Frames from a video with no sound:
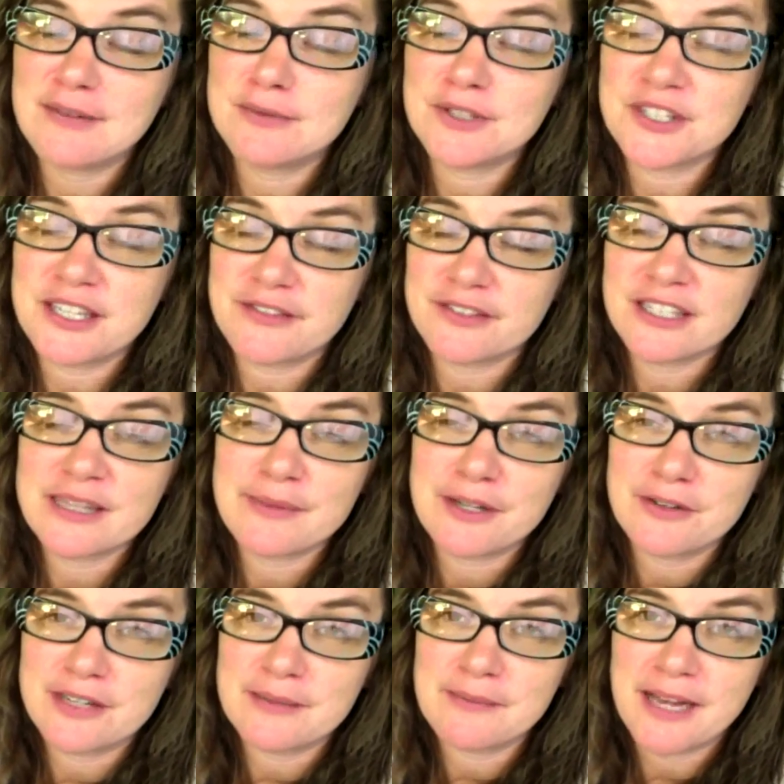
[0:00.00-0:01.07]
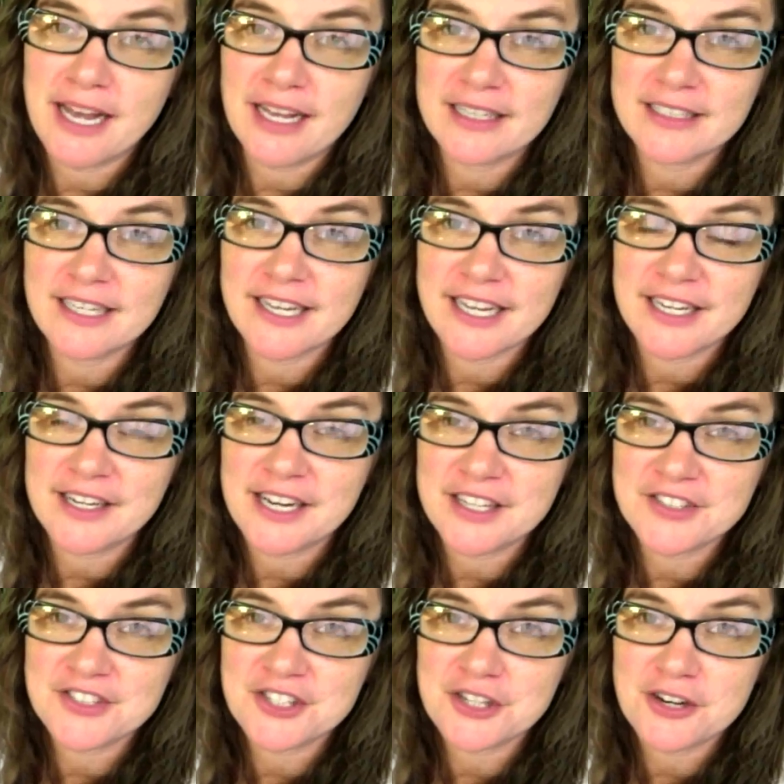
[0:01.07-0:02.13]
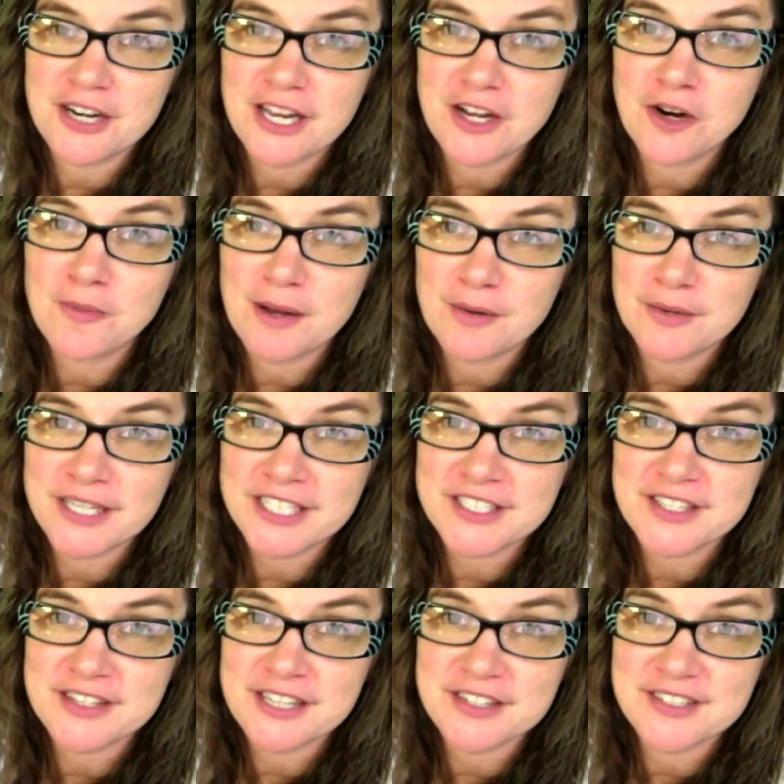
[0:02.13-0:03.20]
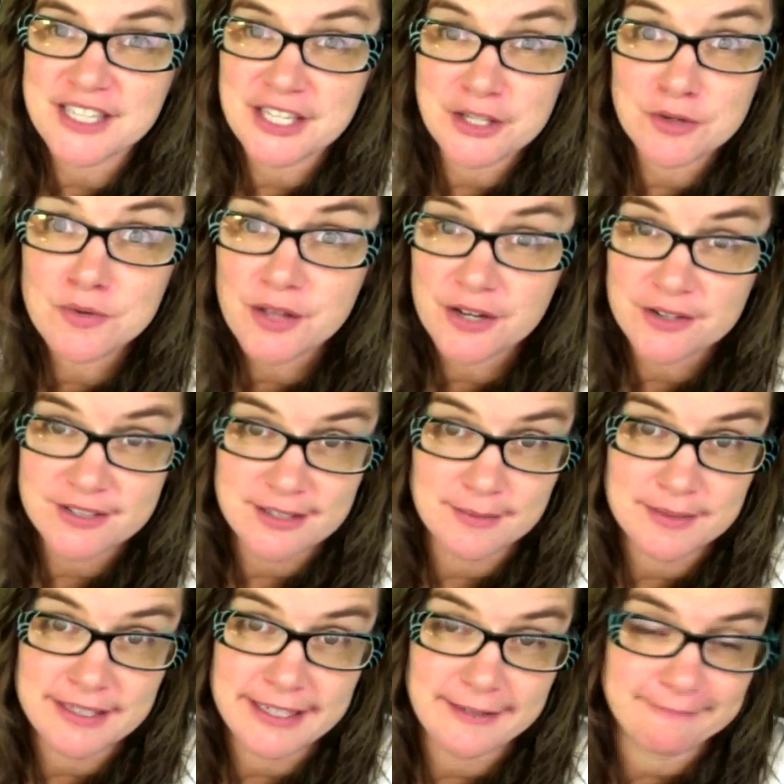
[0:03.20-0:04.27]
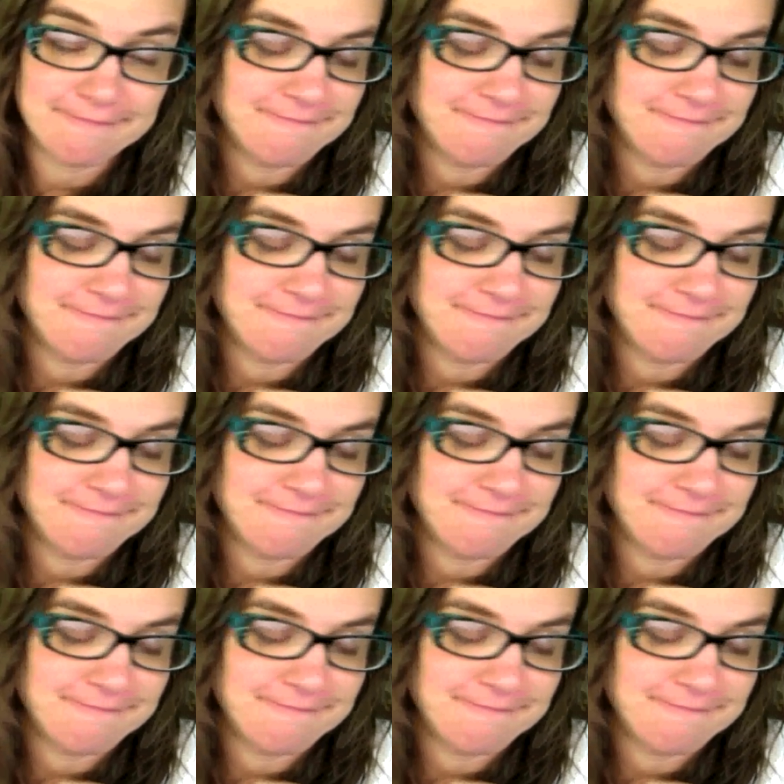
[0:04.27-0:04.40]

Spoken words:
I will definitely be going back again next year, and I hope I will get to see you there sometime.